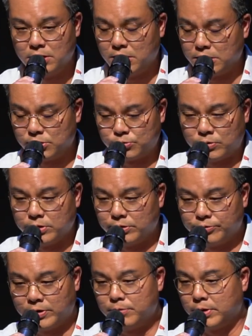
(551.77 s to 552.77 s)
I just wanted
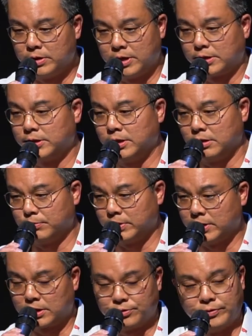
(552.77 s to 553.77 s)
to find my next hit, my
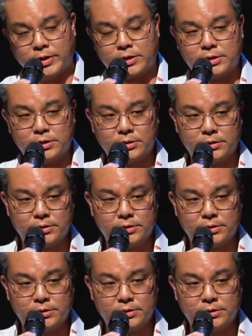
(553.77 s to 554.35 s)
next fix.